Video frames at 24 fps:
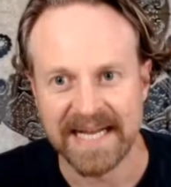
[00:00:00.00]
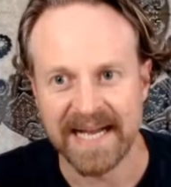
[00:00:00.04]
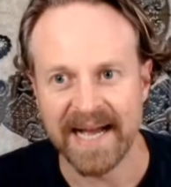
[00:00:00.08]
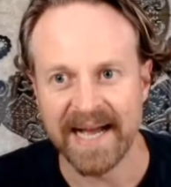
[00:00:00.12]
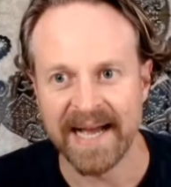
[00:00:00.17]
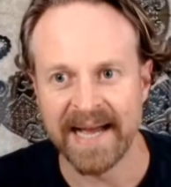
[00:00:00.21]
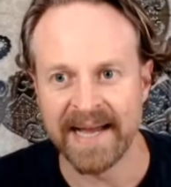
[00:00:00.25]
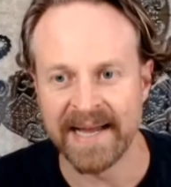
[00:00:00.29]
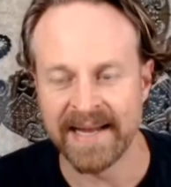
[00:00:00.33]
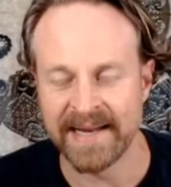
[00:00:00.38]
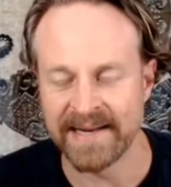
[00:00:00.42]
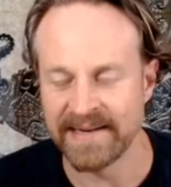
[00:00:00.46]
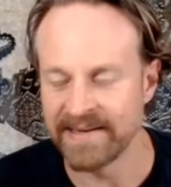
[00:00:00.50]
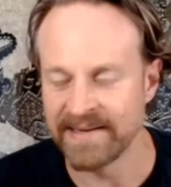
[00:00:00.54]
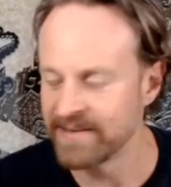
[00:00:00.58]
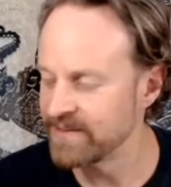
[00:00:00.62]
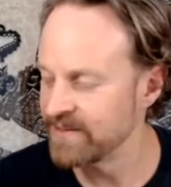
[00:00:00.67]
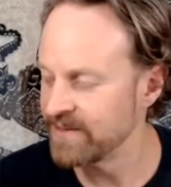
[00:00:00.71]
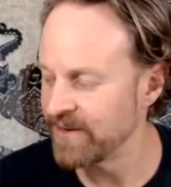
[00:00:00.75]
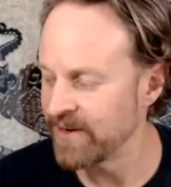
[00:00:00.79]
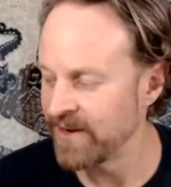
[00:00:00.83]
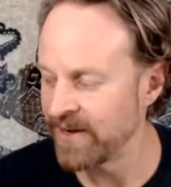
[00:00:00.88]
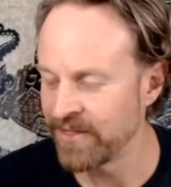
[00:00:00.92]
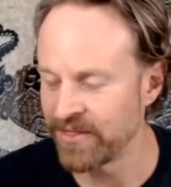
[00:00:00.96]
And
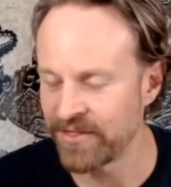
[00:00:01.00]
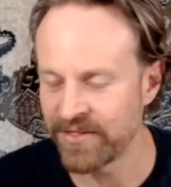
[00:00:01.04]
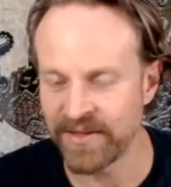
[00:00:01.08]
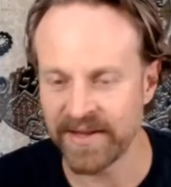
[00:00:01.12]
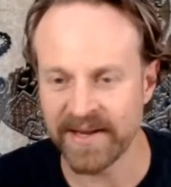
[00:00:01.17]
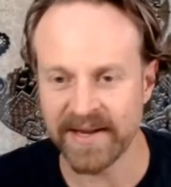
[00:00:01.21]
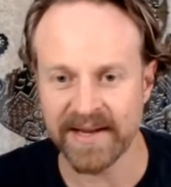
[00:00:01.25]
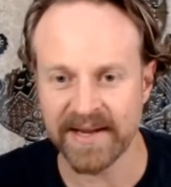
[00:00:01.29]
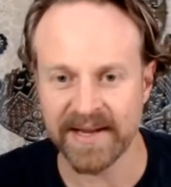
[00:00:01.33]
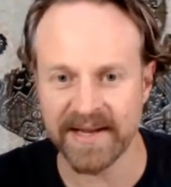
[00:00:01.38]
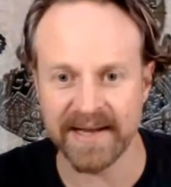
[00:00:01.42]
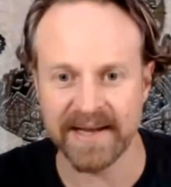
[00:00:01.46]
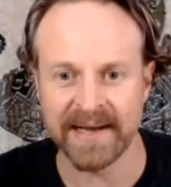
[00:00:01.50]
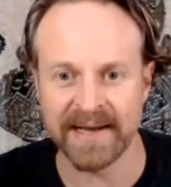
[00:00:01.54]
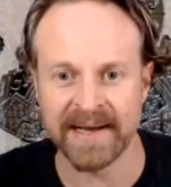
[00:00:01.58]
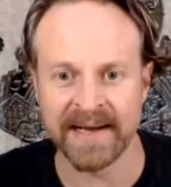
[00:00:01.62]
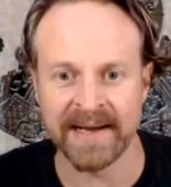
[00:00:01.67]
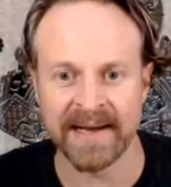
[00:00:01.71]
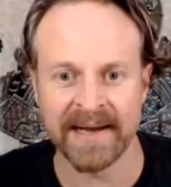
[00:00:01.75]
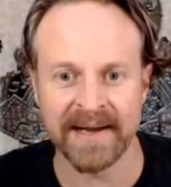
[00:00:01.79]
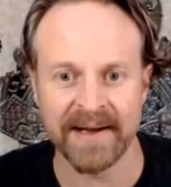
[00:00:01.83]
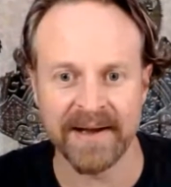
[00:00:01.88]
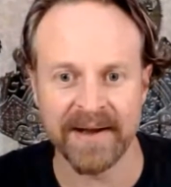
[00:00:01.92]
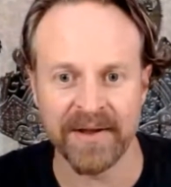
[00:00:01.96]
I think,
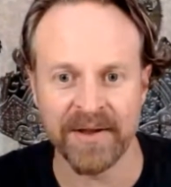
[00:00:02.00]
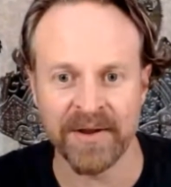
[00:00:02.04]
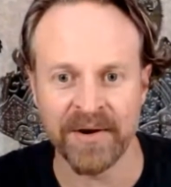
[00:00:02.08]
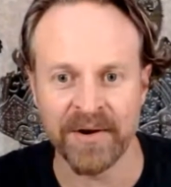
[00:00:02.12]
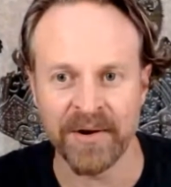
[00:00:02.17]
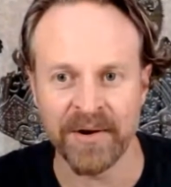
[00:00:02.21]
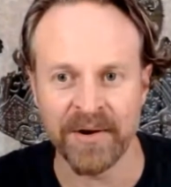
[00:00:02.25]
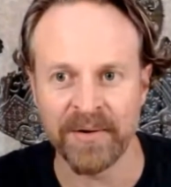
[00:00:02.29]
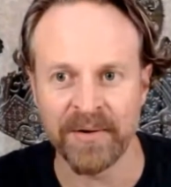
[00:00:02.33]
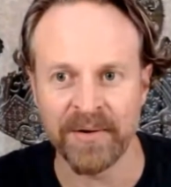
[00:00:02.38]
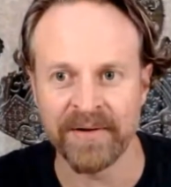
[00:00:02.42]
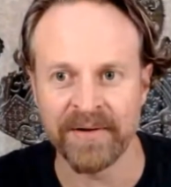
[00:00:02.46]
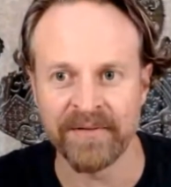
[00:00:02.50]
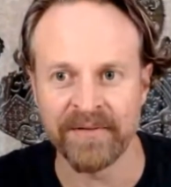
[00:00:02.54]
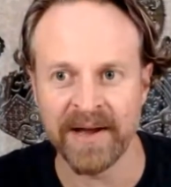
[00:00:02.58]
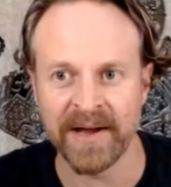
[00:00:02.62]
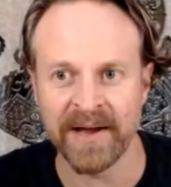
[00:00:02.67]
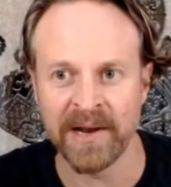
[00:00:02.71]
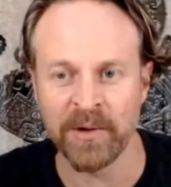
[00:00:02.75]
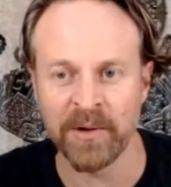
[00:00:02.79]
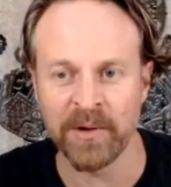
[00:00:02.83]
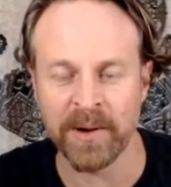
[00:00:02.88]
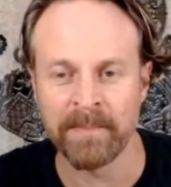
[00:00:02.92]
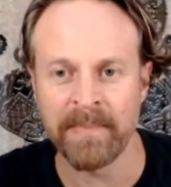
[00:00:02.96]
if I
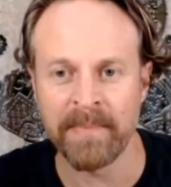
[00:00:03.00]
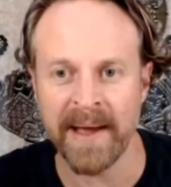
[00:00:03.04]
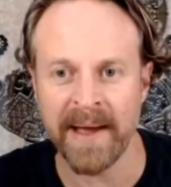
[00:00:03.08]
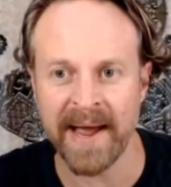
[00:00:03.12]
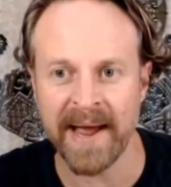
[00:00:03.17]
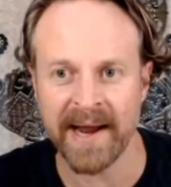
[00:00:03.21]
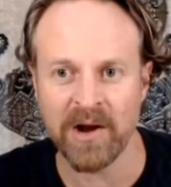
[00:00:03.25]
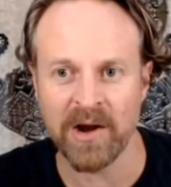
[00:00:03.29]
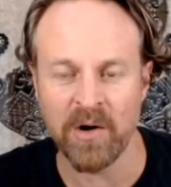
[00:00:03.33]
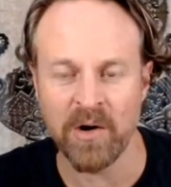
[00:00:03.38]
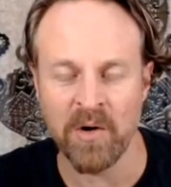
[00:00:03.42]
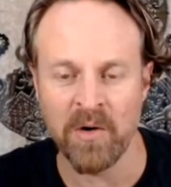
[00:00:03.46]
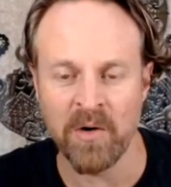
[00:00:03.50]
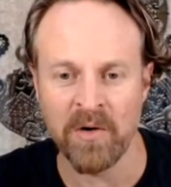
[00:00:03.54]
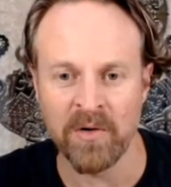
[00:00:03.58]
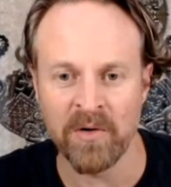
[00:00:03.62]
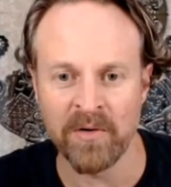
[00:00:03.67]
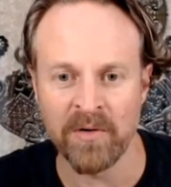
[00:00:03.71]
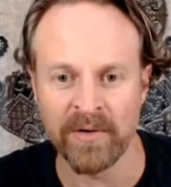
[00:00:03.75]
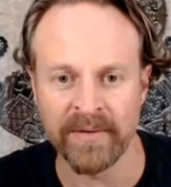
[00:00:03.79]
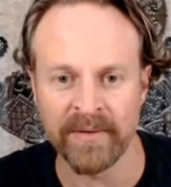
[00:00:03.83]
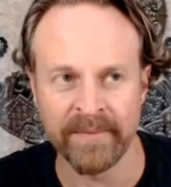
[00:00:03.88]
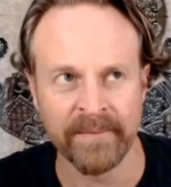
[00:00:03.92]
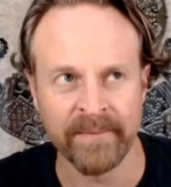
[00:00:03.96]
look back
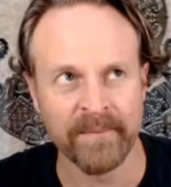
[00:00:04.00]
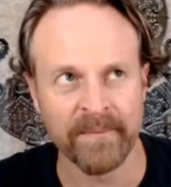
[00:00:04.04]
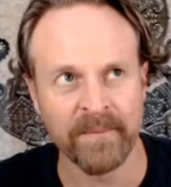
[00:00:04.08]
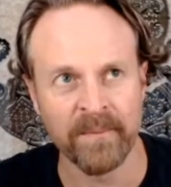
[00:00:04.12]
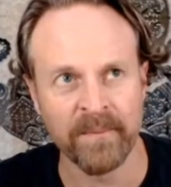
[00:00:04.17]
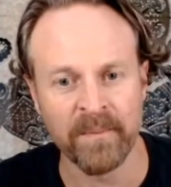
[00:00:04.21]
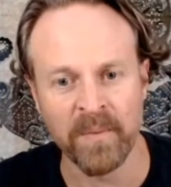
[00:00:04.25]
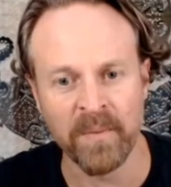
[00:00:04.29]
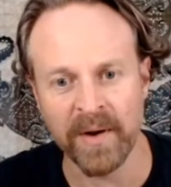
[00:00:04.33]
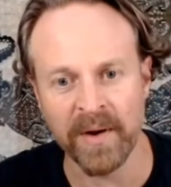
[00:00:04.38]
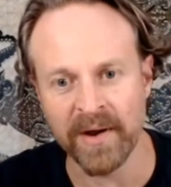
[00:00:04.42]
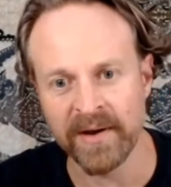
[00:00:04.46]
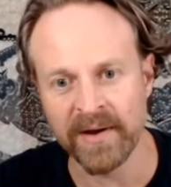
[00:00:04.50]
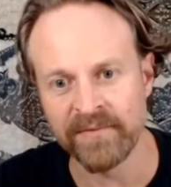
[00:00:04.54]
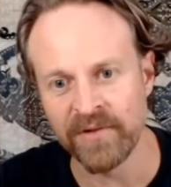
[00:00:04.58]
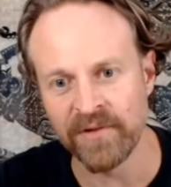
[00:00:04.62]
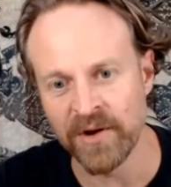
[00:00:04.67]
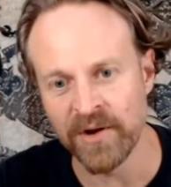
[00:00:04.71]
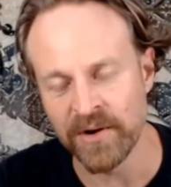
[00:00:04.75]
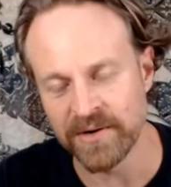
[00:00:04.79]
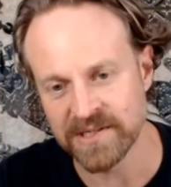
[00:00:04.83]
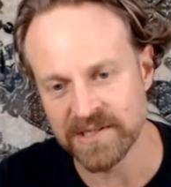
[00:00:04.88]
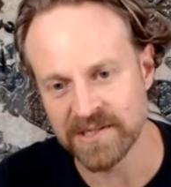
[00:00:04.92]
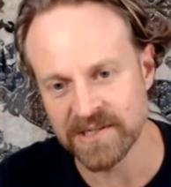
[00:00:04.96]
on what I've
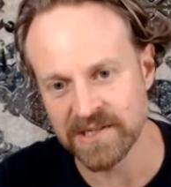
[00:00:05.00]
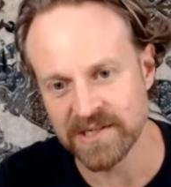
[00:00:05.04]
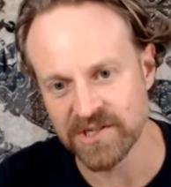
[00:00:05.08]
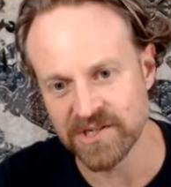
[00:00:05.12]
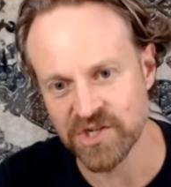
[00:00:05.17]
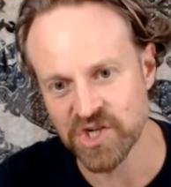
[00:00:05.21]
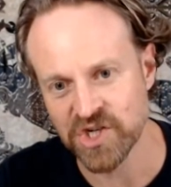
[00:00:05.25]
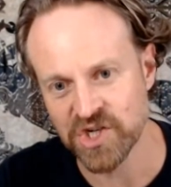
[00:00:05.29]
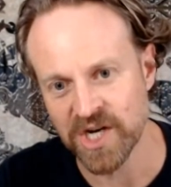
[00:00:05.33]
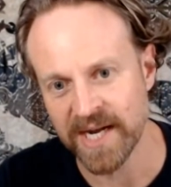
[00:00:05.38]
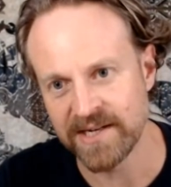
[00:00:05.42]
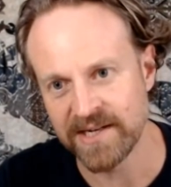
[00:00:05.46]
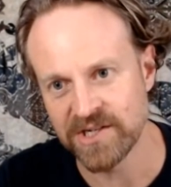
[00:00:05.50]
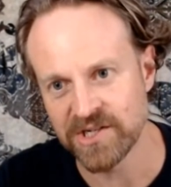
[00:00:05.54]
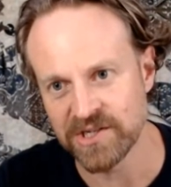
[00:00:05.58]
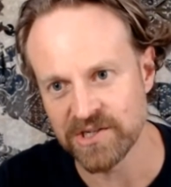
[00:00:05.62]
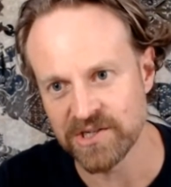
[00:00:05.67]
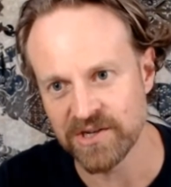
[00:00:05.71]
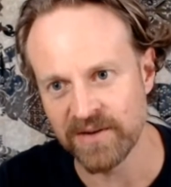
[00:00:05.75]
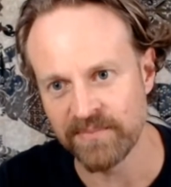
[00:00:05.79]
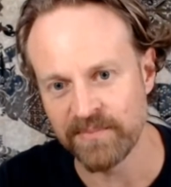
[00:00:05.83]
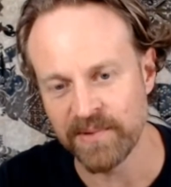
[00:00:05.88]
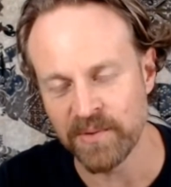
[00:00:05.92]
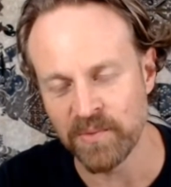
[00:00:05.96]
noticed that's changed since
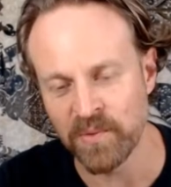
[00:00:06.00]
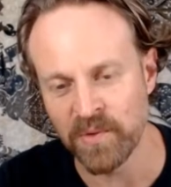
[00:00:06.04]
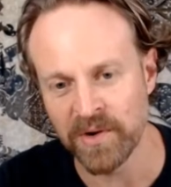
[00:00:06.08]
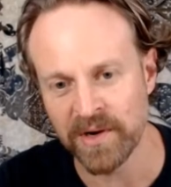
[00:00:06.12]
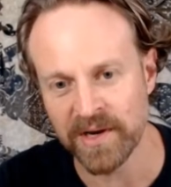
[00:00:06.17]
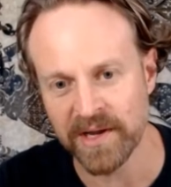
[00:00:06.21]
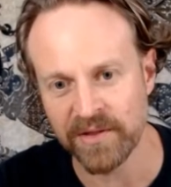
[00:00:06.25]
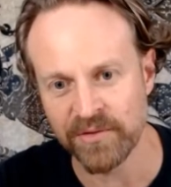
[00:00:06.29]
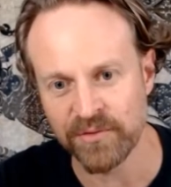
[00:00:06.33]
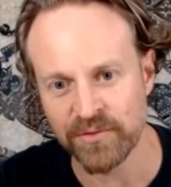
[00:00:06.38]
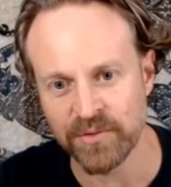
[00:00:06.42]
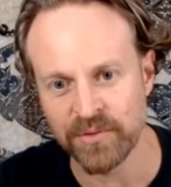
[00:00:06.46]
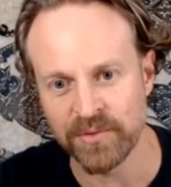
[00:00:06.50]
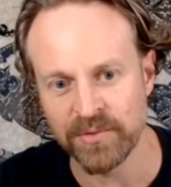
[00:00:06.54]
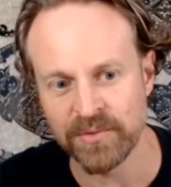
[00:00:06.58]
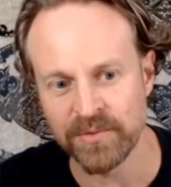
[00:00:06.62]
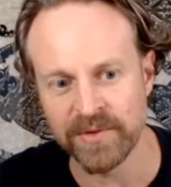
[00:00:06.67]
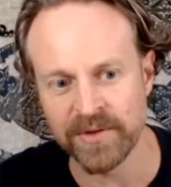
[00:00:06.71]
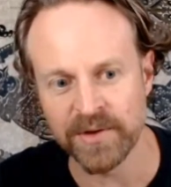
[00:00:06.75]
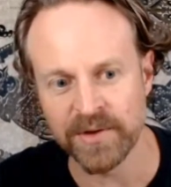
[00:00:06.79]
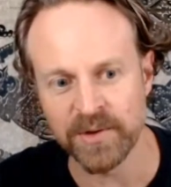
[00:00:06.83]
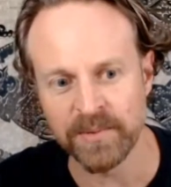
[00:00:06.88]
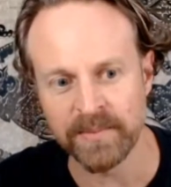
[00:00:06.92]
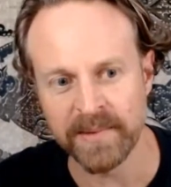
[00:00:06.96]
I've been working through
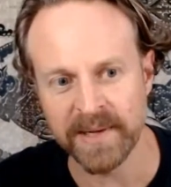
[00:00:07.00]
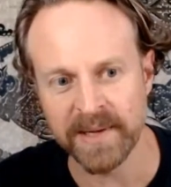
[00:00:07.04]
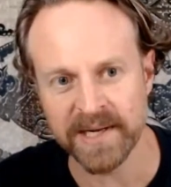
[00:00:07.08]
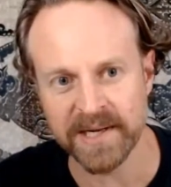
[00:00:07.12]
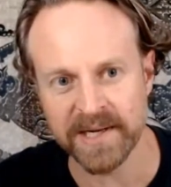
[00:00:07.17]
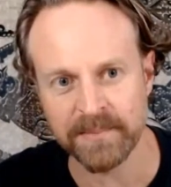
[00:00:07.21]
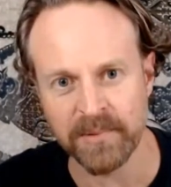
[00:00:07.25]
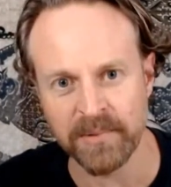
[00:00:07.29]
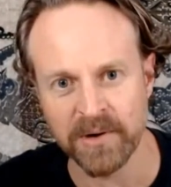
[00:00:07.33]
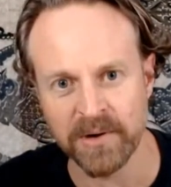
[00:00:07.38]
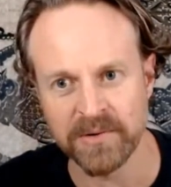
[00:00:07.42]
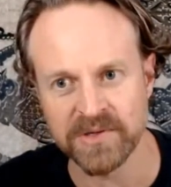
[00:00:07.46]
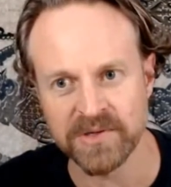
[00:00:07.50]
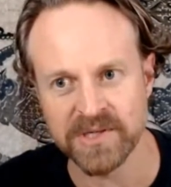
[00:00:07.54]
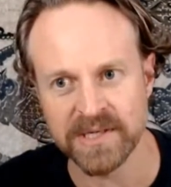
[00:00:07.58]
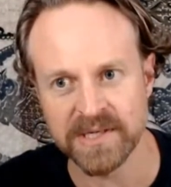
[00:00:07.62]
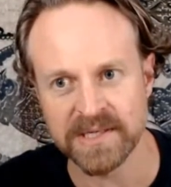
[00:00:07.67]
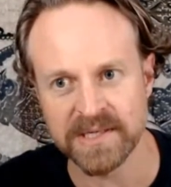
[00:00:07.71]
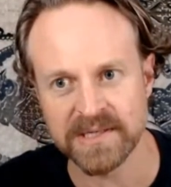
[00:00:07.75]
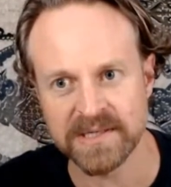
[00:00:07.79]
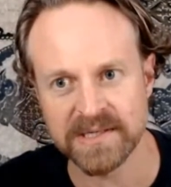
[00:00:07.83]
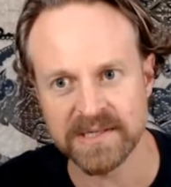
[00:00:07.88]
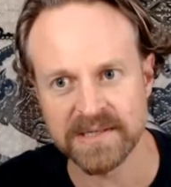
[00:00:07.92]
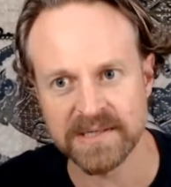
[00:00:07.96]
the Hermetic process,